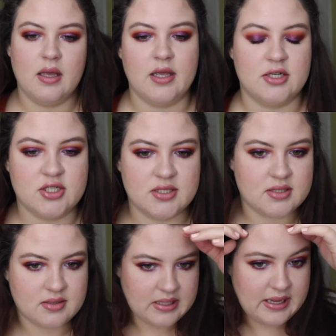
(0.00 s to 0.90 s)

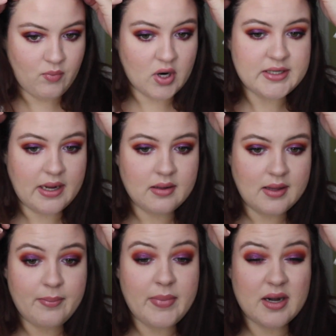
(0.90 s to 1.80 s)
it worked out a
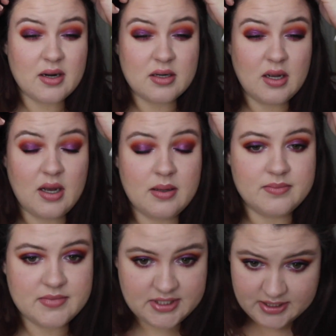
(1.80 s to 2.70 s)
lot better.
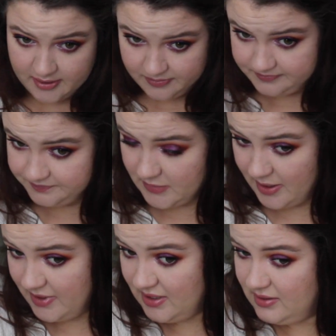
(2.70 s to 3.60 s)
So
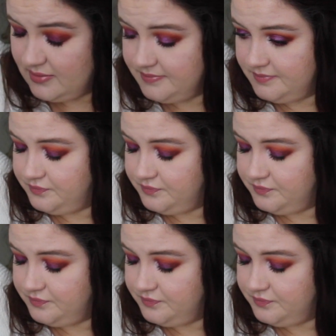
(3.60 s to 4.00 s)
I'm gonna